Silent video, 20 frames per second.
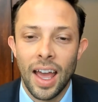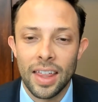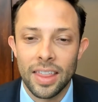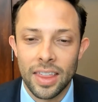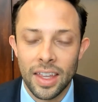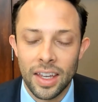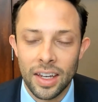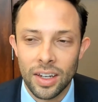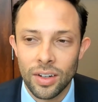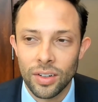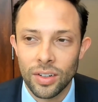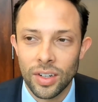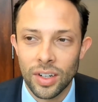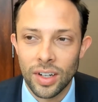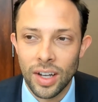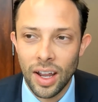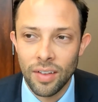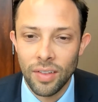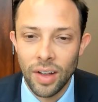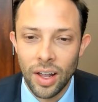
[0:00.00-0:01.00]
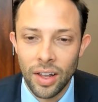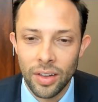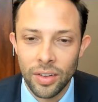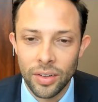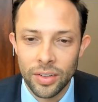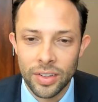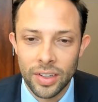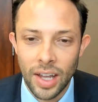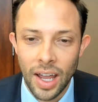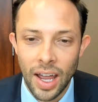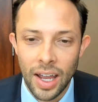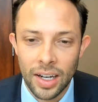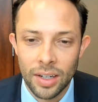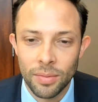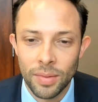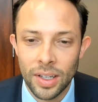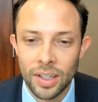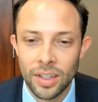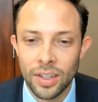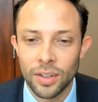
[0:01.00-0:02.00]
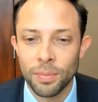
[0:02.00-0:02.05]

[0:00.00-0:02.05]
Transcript: think you should have all those documents as